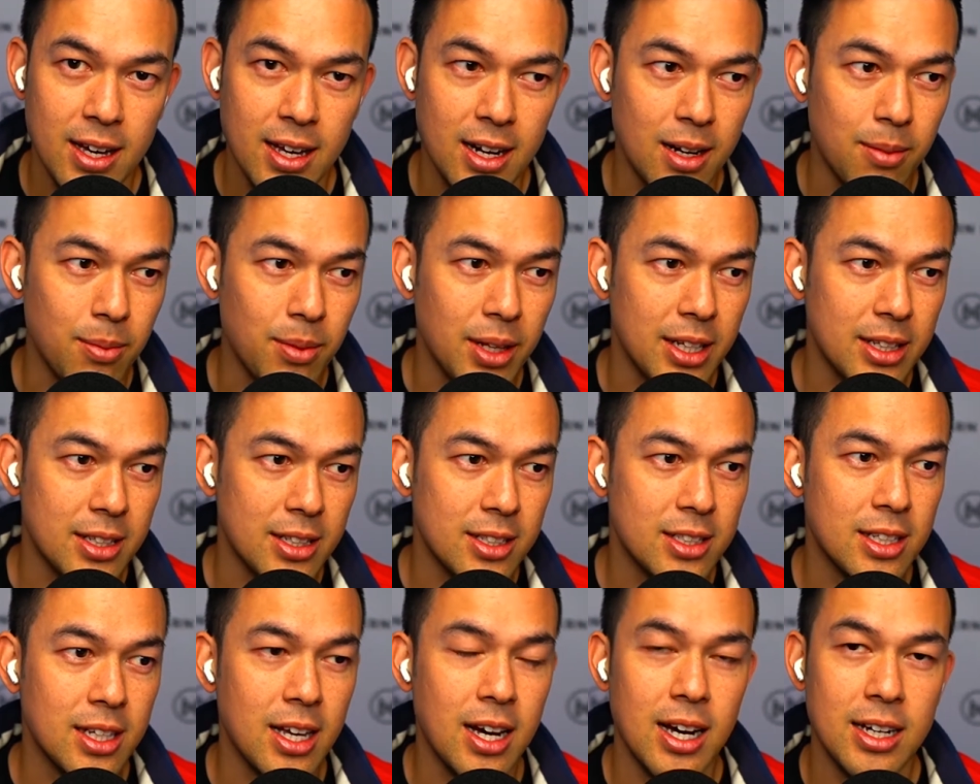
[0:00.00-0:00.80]
and I'm like,
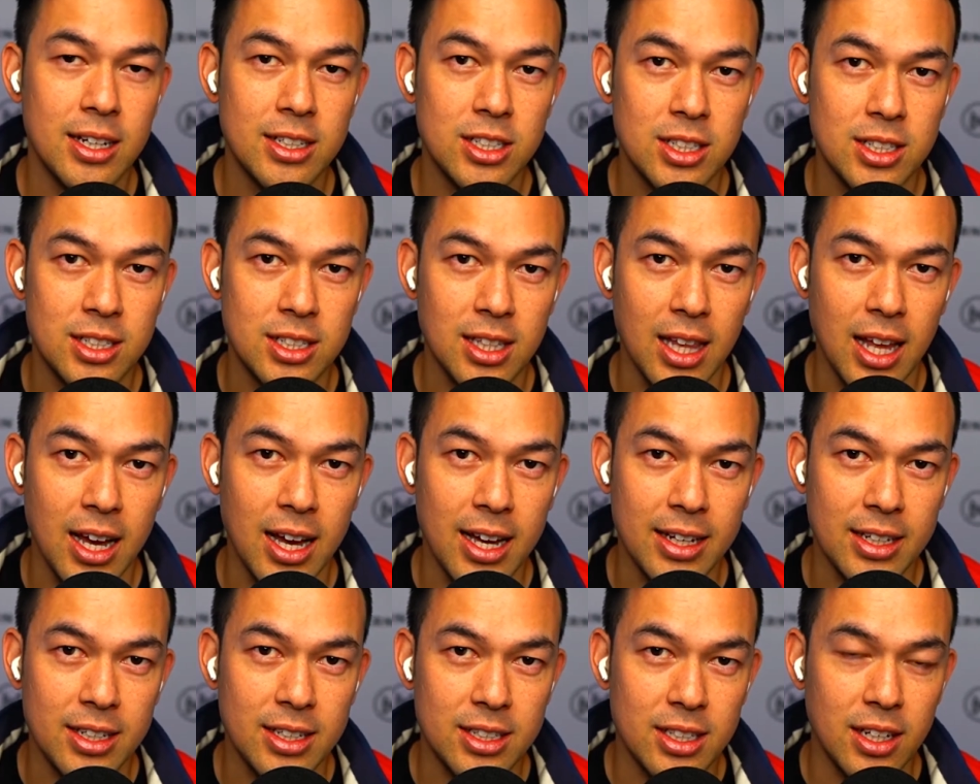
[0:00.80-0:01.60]
this guy's just
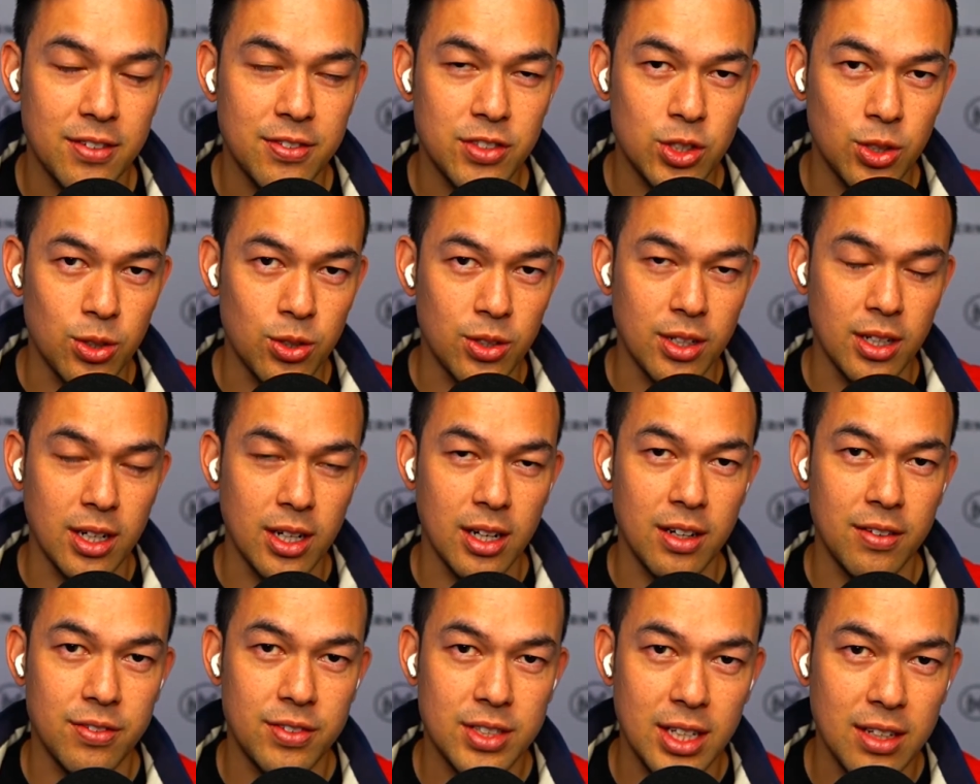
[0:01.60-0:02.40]
lying, because
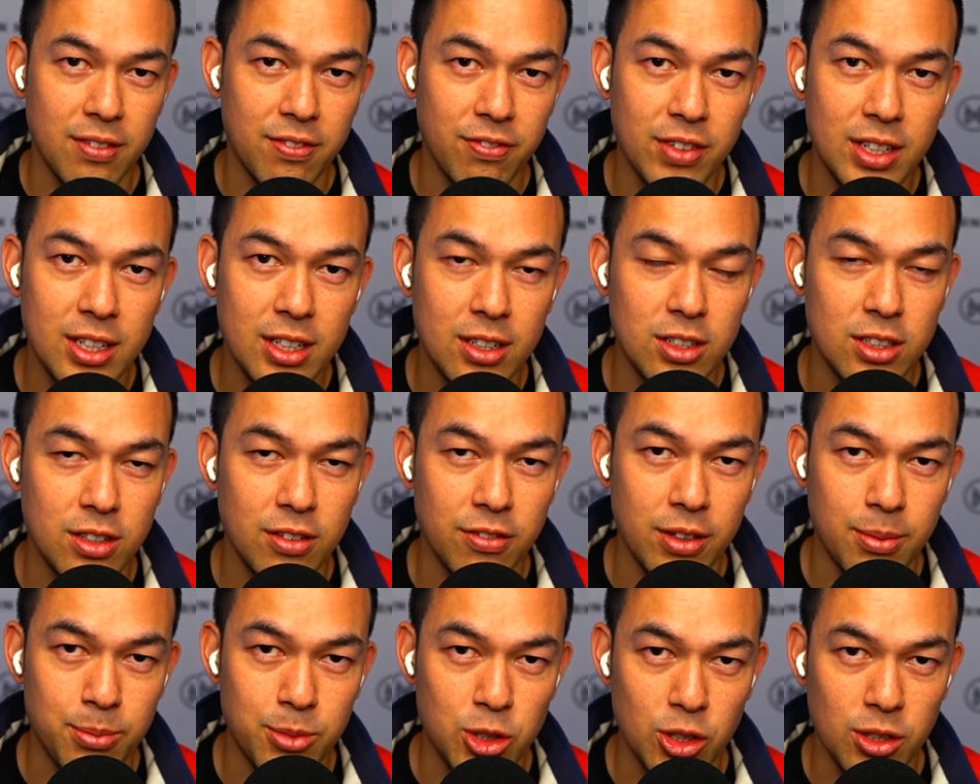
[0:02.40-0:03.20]
I've seen videos of
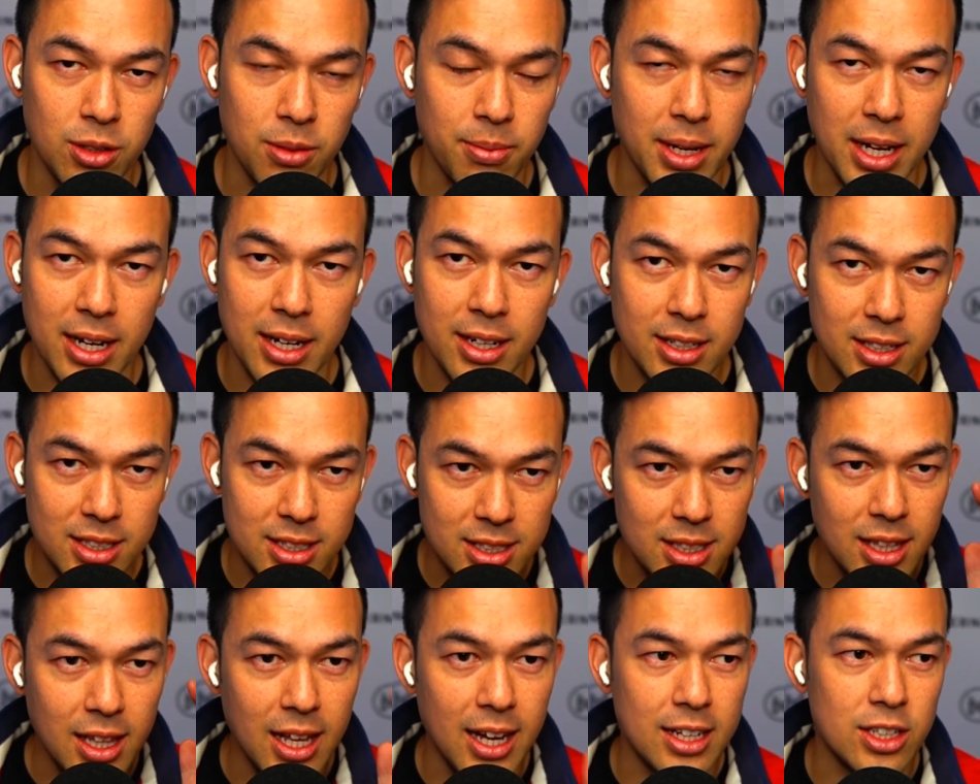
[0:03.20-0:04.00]
him talking about it, and he
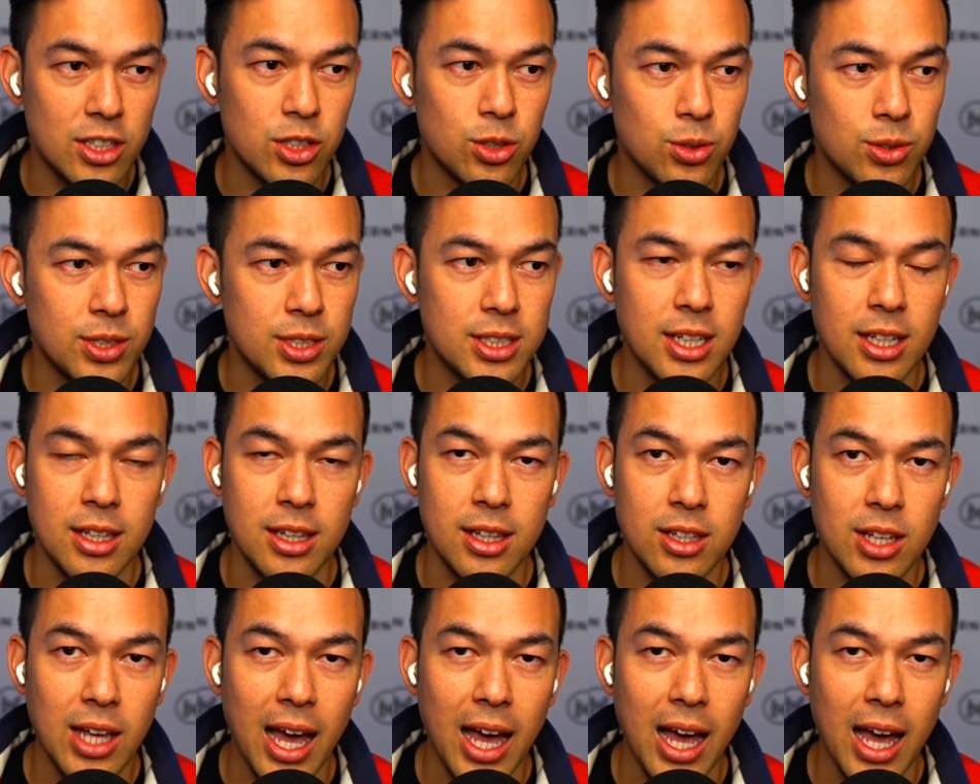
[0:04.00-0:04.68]
just lies through his teeth.